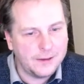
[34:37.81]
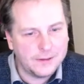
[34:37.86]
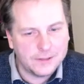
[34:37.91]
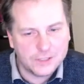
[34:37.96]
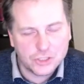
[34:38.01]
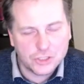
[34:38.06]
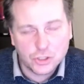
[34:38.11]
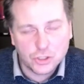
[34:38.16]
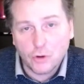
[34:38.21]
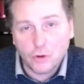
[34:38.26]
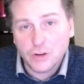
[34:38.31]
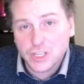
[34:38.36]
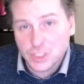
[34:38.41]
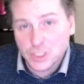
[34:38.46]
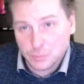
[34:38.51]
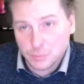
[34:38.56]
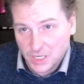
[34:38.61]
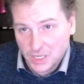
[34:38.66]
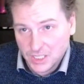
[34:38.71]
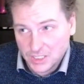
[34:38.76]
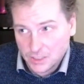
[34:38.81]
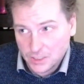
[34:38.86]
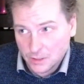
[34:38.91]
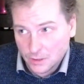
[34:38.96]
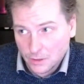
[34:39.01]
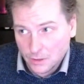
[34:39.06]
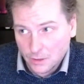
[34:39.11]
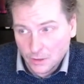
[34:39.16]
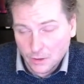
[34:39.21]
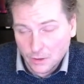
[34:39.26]
storage space
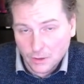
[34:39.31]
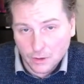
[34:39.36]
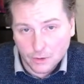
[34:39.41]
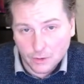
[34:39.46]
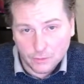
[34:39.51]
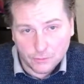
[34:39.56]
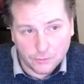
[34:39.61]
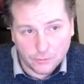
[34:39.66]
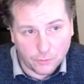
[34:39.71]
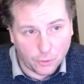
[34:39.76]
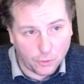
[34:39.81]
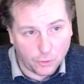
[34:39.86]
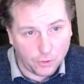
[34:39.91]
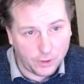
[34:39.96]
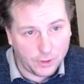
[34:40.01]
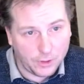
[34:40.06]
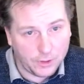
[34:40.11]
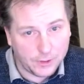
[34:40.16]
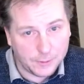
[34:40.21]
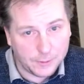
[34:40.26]
for